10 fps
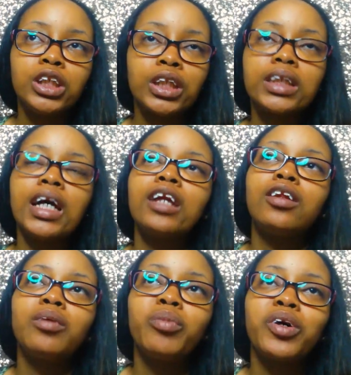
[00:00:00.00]
just
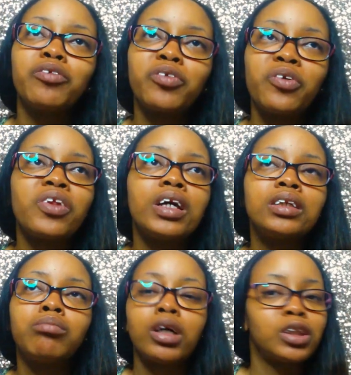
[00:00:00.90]
like the book of Ruth
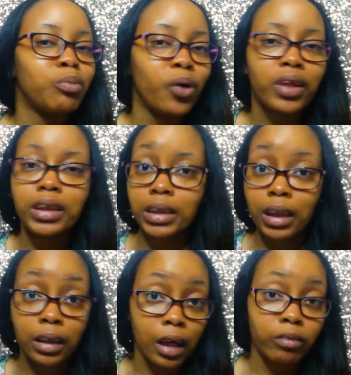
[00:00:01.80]
is much more than
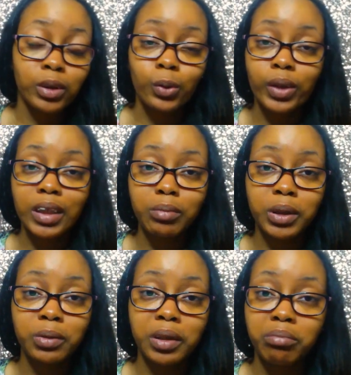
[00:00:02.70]
just a love story
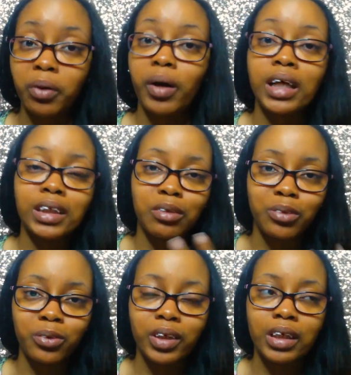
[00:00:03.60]
between Boaz
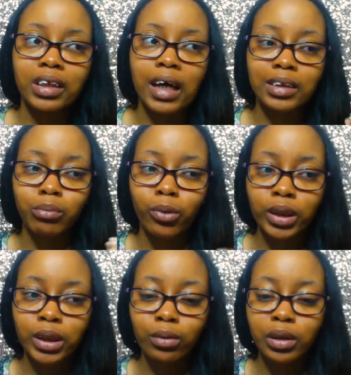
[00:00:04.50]
and Ruth, and it has
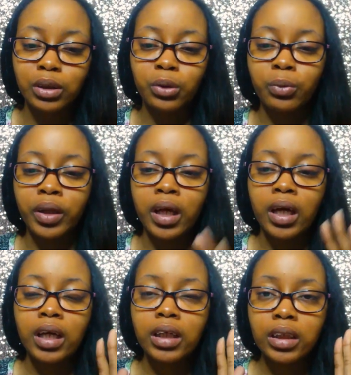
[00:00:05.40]
more so to do with
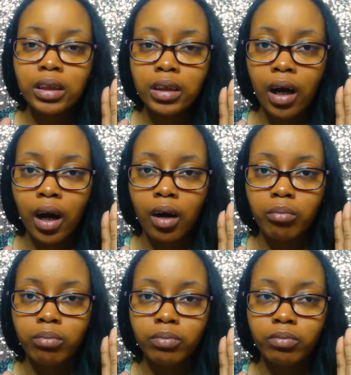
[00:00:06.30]

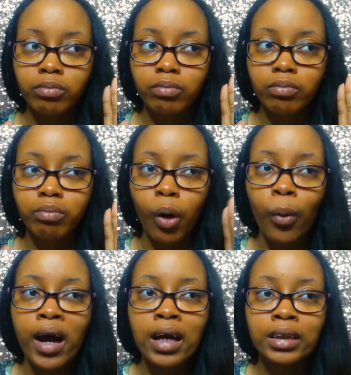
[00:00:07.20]
um,
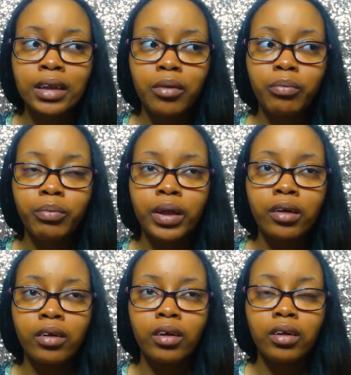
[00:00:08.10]
Boaz
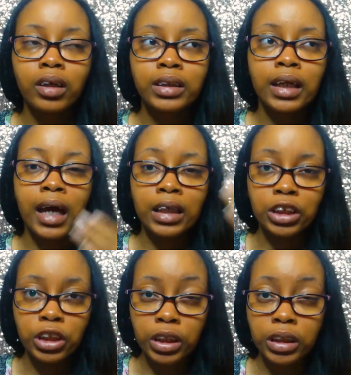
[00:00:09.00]
being looked at
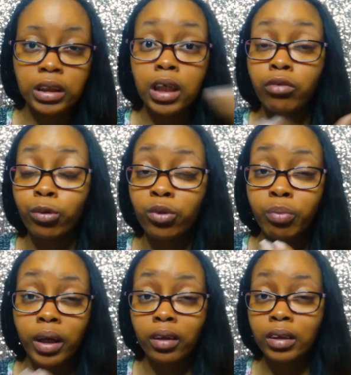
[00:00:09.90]
as Jesus and Ruth
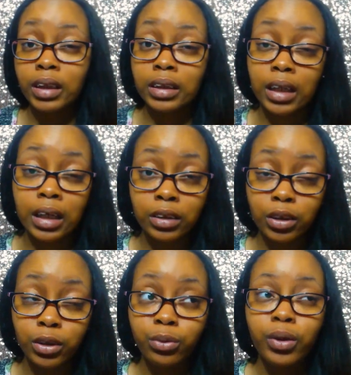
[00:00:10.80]
being looked at
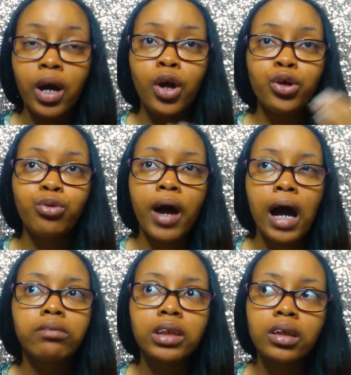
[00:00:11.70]
as you. You
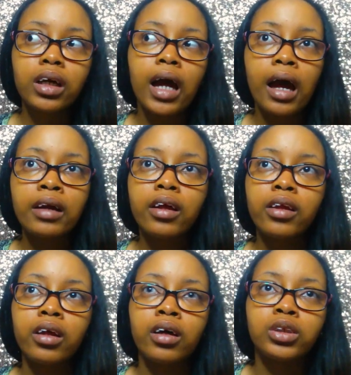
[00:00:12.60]
have to look at
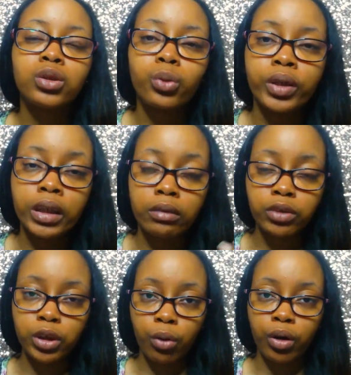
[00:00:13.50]
the story
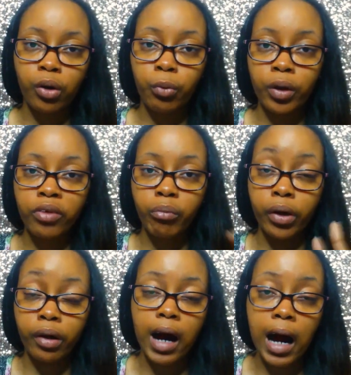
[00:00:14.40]
of Jonah with
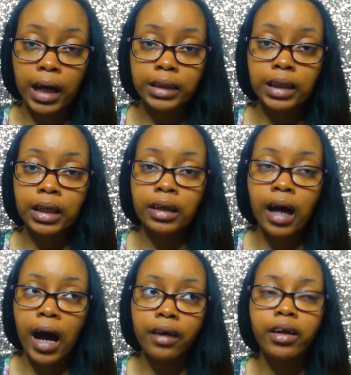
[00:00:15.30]
bigger eyes,
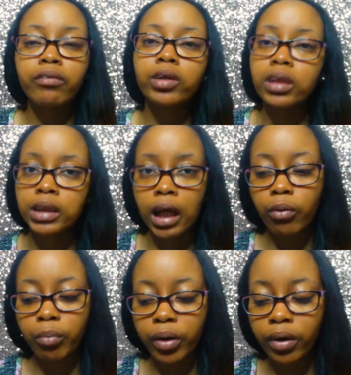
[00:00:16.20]
and I never looked at
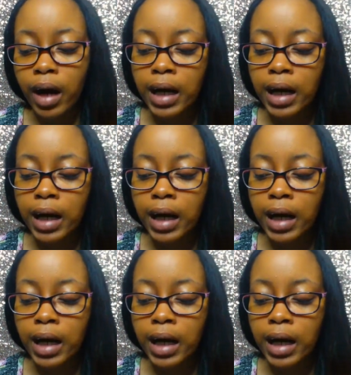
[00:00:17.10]
it with bigger